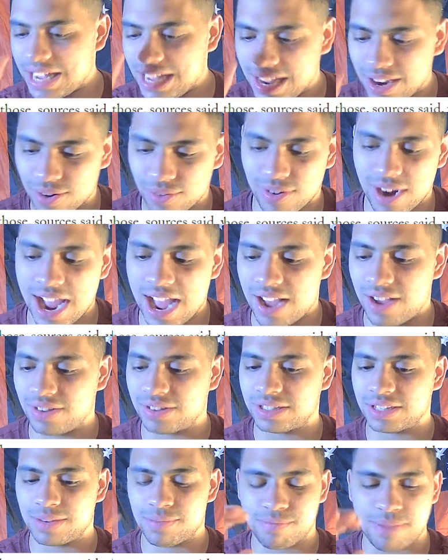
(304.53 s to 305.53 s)

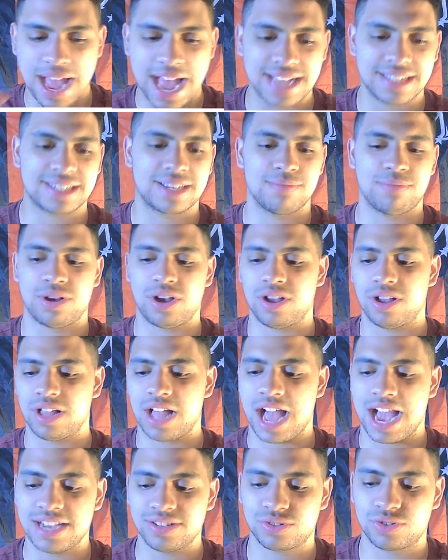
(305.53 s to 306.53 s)
around basketball,
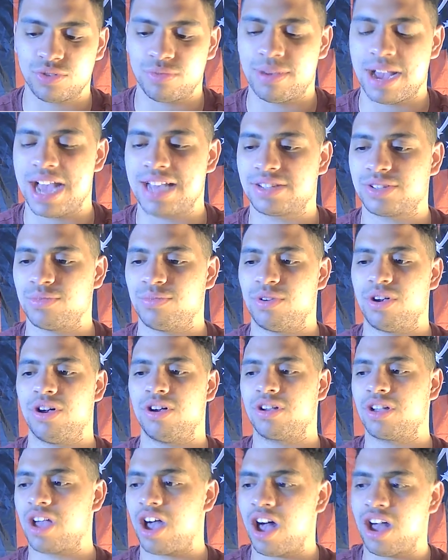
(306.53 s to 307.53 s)
high school basketball,
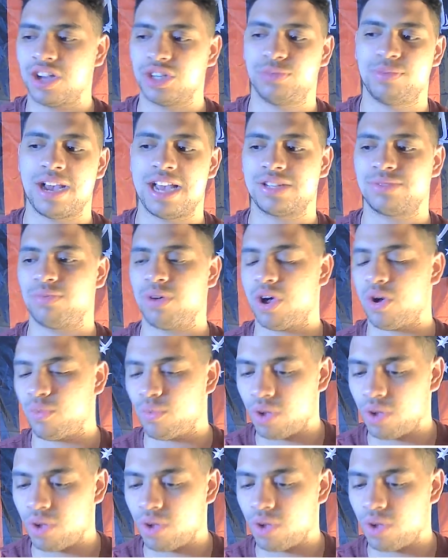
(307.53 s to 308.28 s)
college basketball will